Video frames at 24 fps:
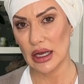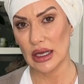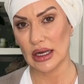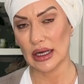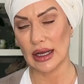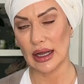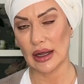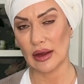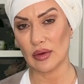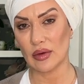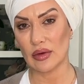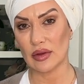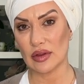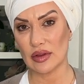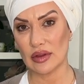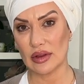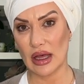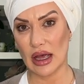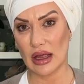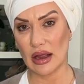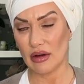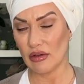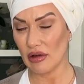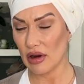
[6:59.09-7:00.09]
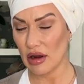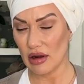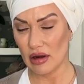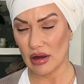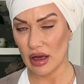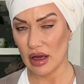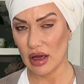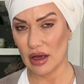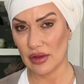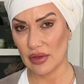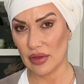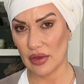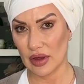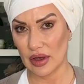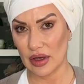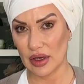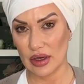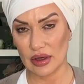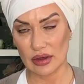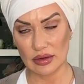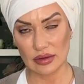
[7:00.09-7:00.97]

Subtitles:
Now, there are other